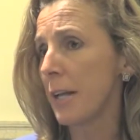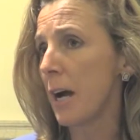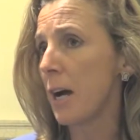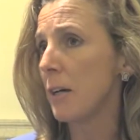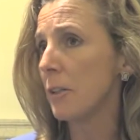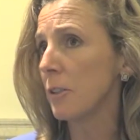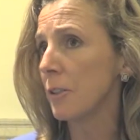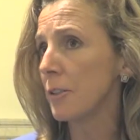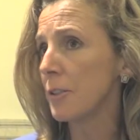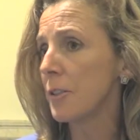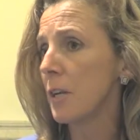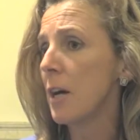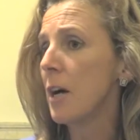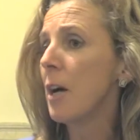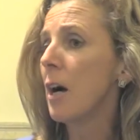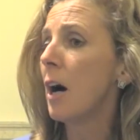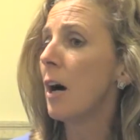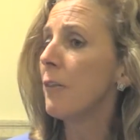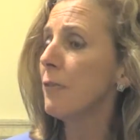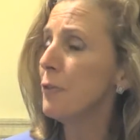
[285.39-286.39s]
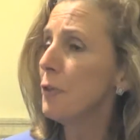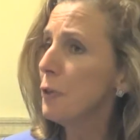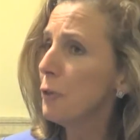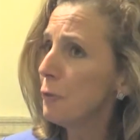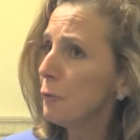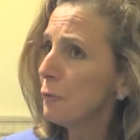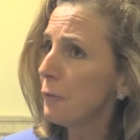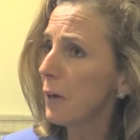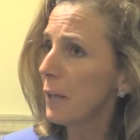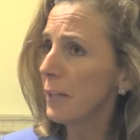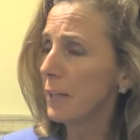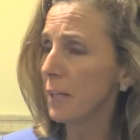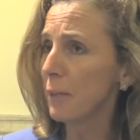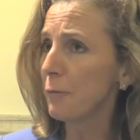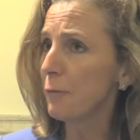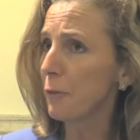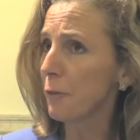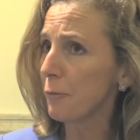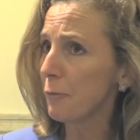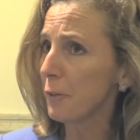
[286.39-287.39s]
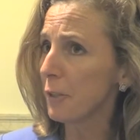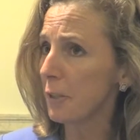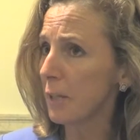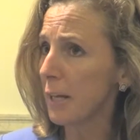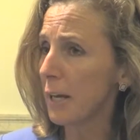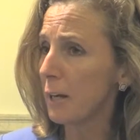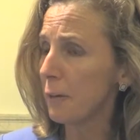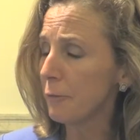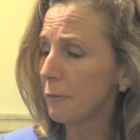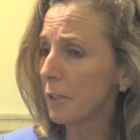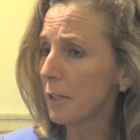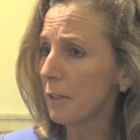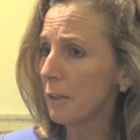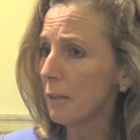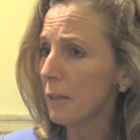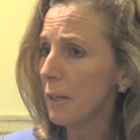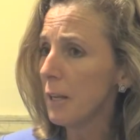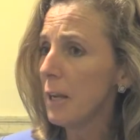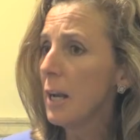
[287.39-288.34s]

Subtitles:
of new funding for Philadelphia